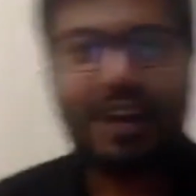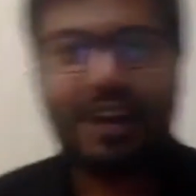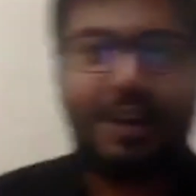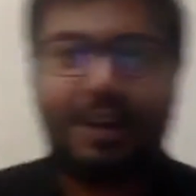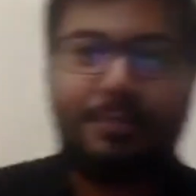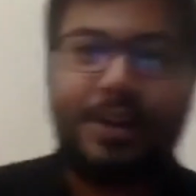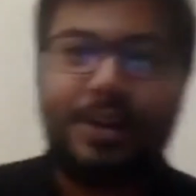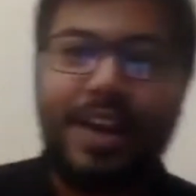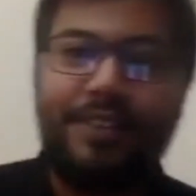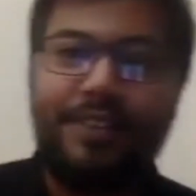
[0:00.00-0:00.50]

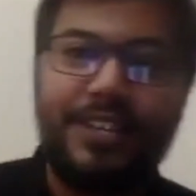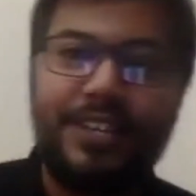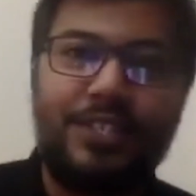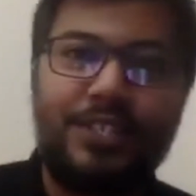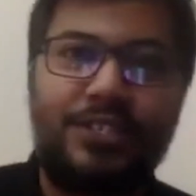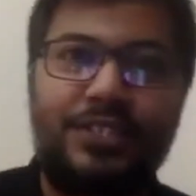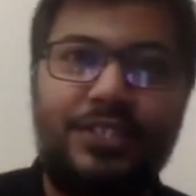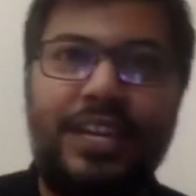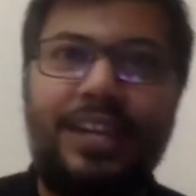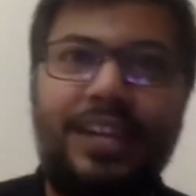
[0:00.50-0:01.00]
diving
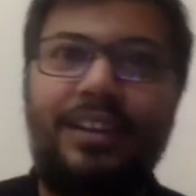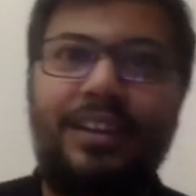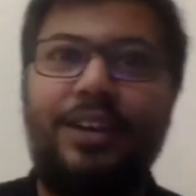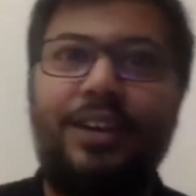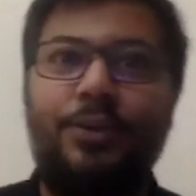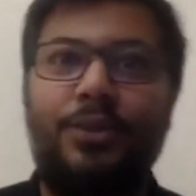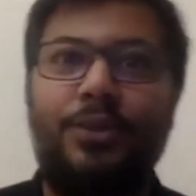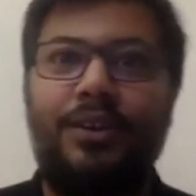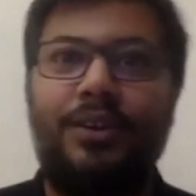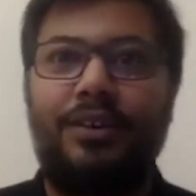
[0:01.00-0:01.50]
straight
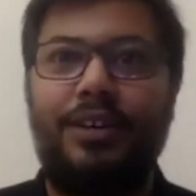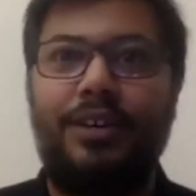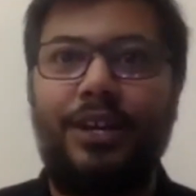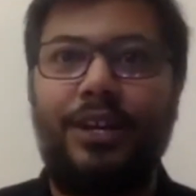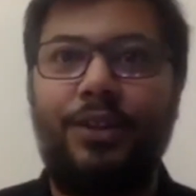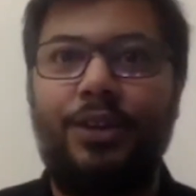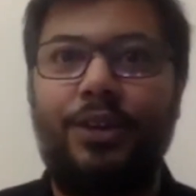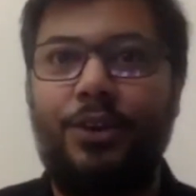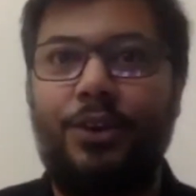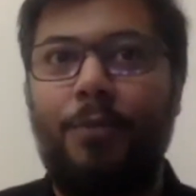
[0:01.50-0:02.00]
into
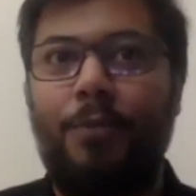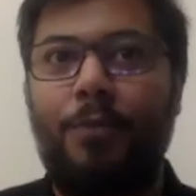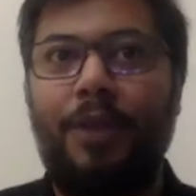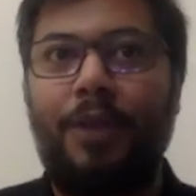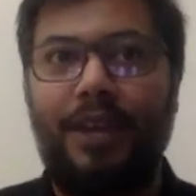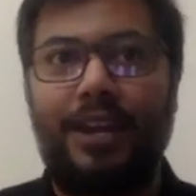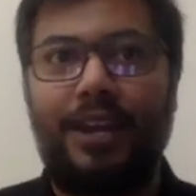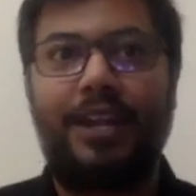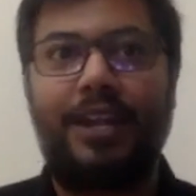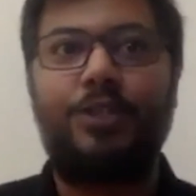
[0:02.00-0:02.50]
the
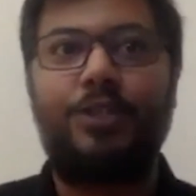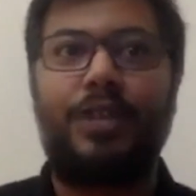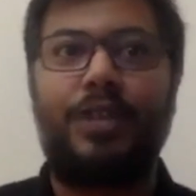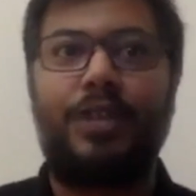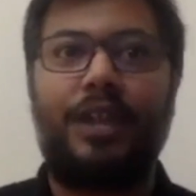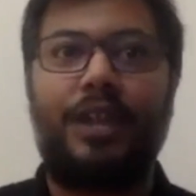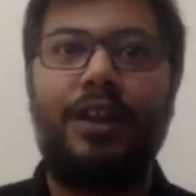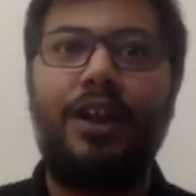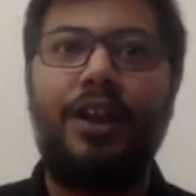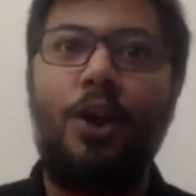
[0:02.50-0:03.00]
topic, right? So
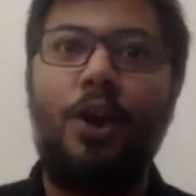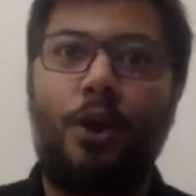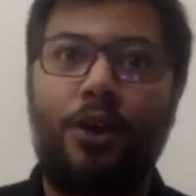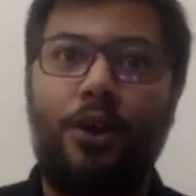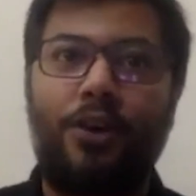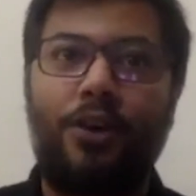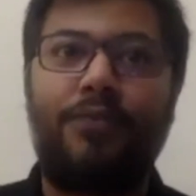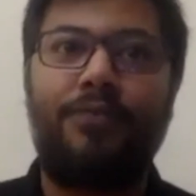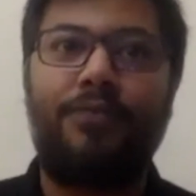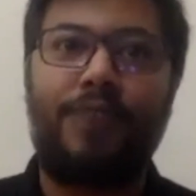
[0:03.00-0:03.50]
there are a lot
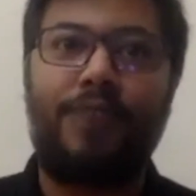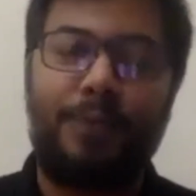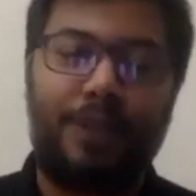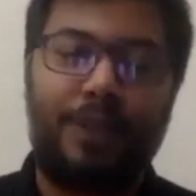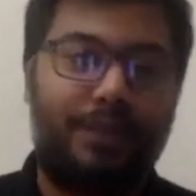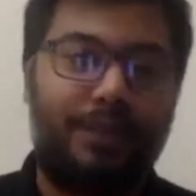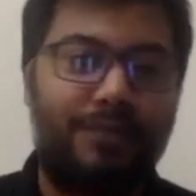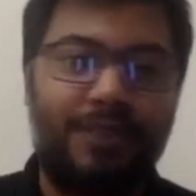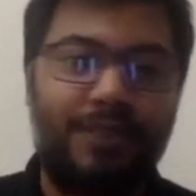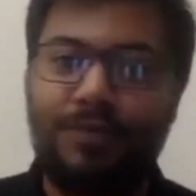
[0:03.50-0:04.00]
of, I
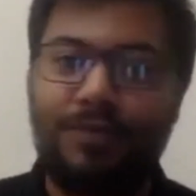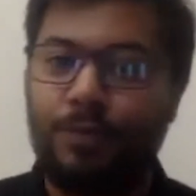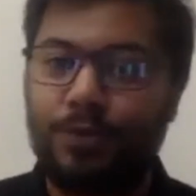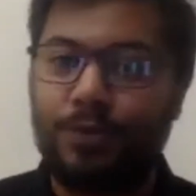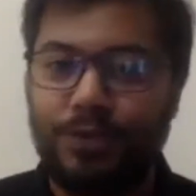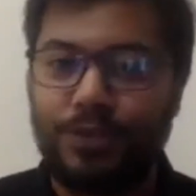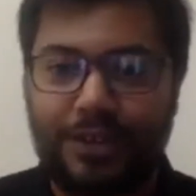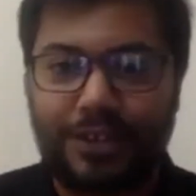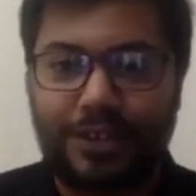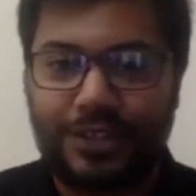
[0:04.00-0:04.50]
mean, if you
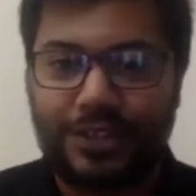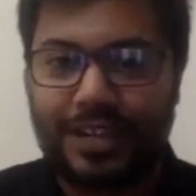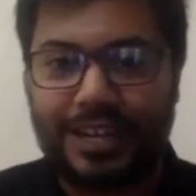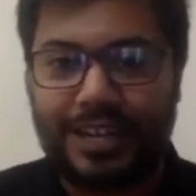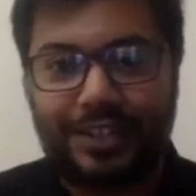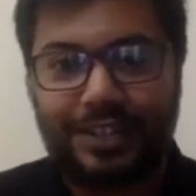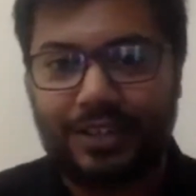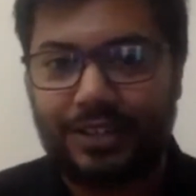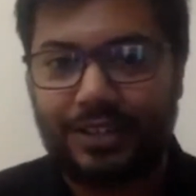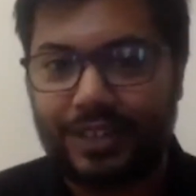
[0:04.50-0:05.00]
search
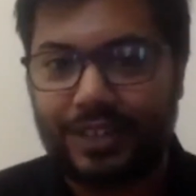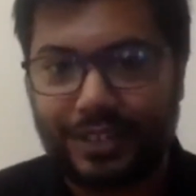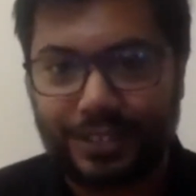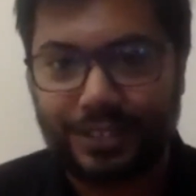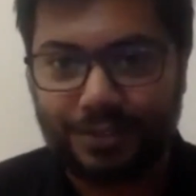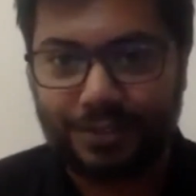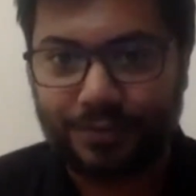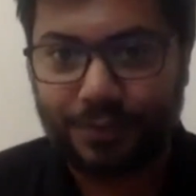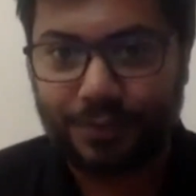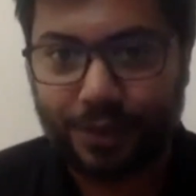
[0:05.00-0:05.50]
lead
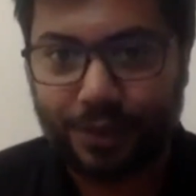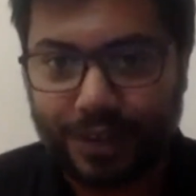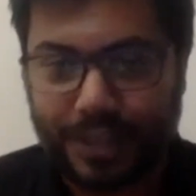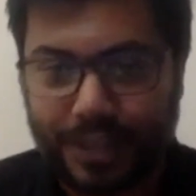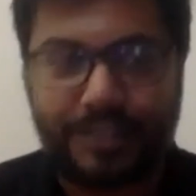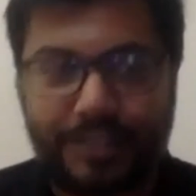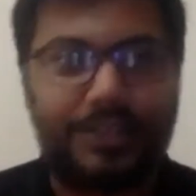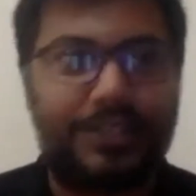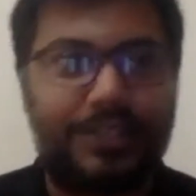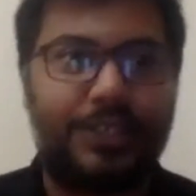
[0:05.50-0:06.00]
generation for
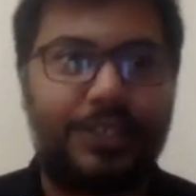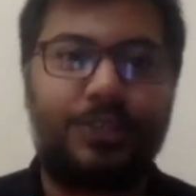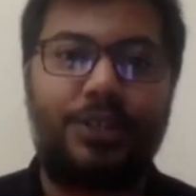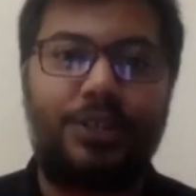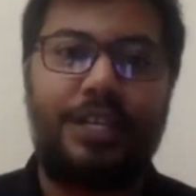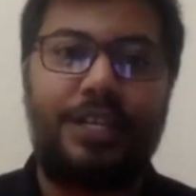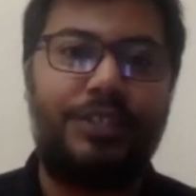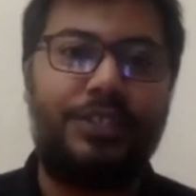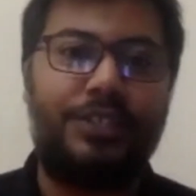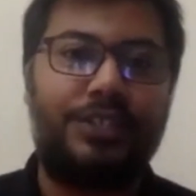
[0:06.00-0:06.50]
agencies or
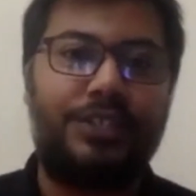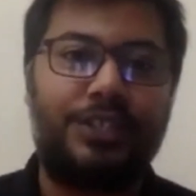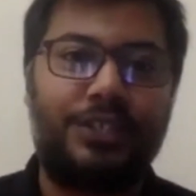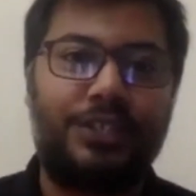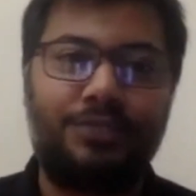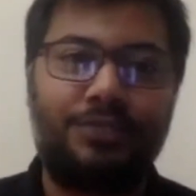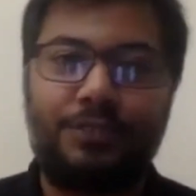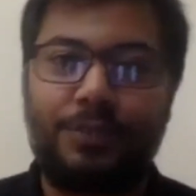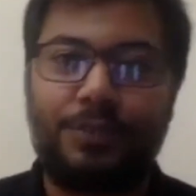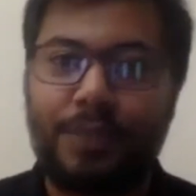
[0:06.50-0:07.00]
lead
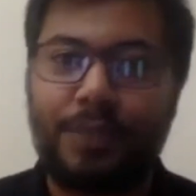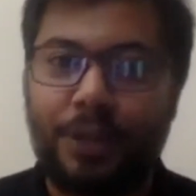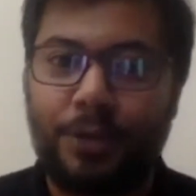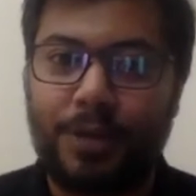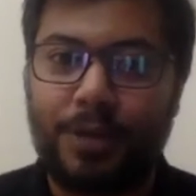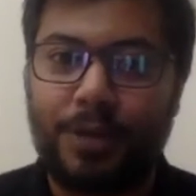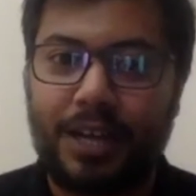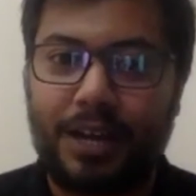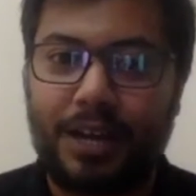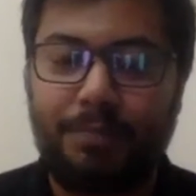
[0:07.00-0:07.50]
generation for
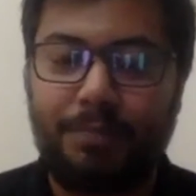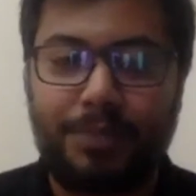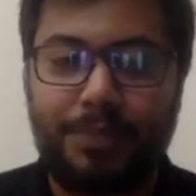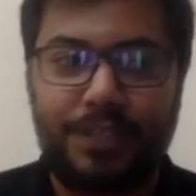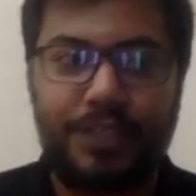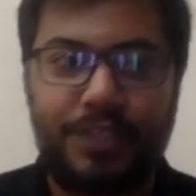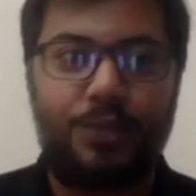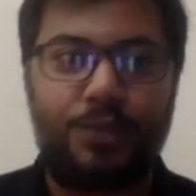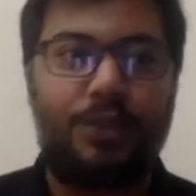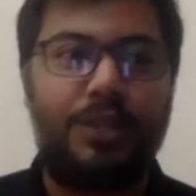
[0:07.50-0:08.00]
B2B
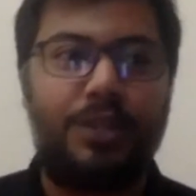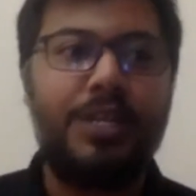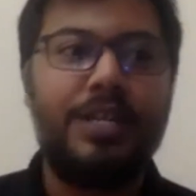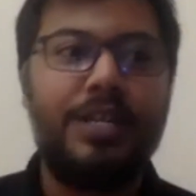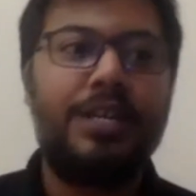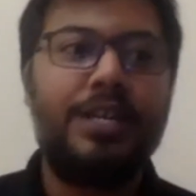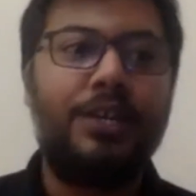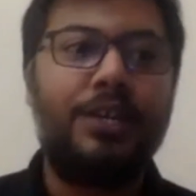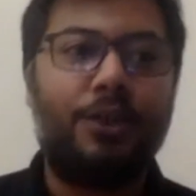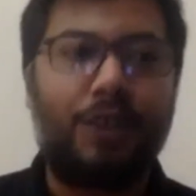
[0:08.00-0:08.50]
companies, you'll
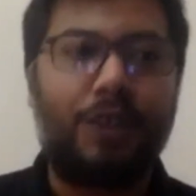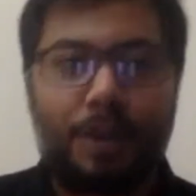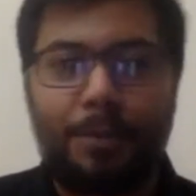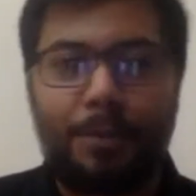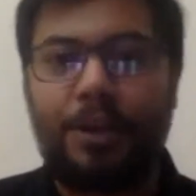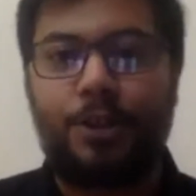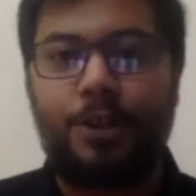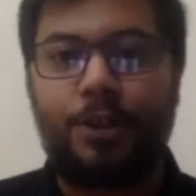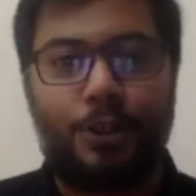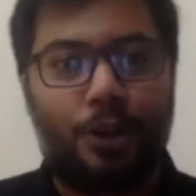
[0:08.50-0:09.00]
come
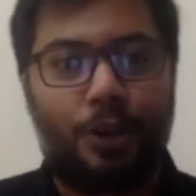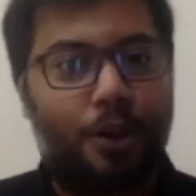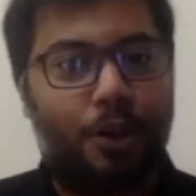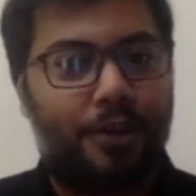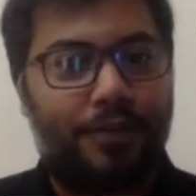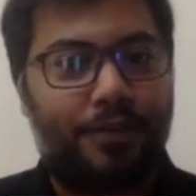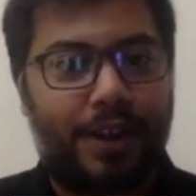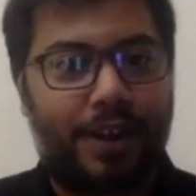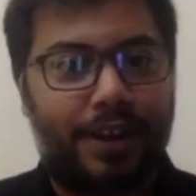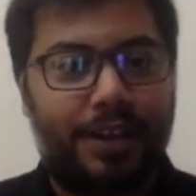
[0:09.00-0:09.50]
across a lot
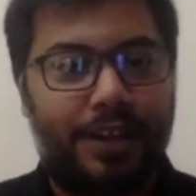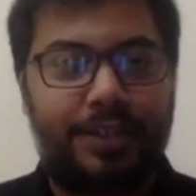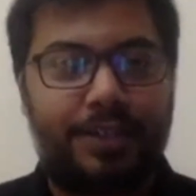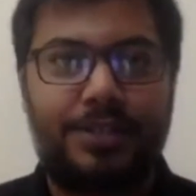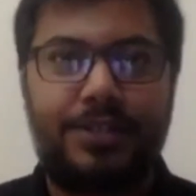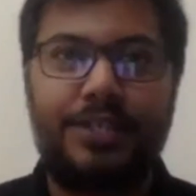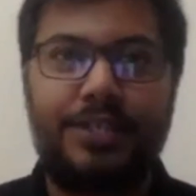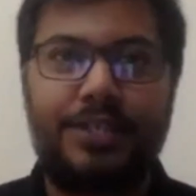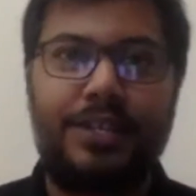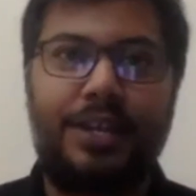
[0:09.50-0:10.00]
of
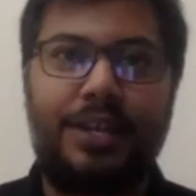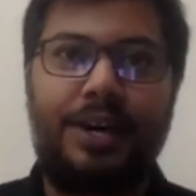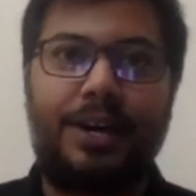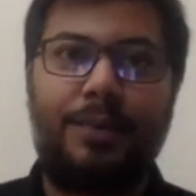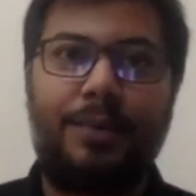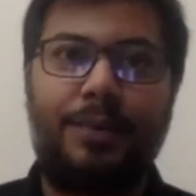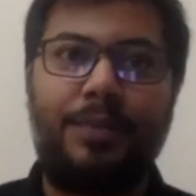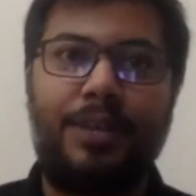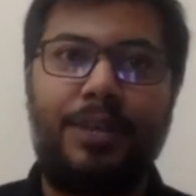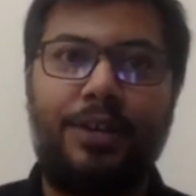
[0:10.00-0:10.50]
articles.
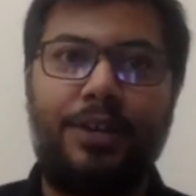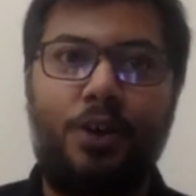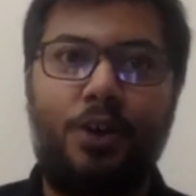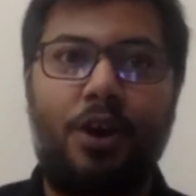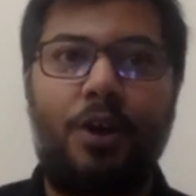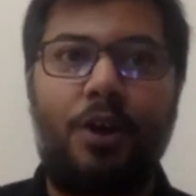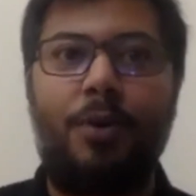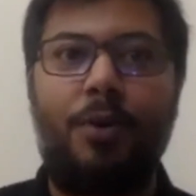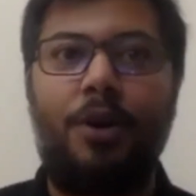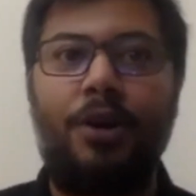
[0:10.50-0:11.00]
They talk
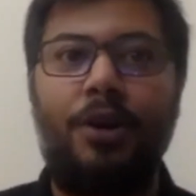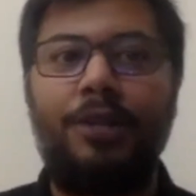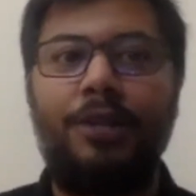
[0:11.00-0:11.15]
about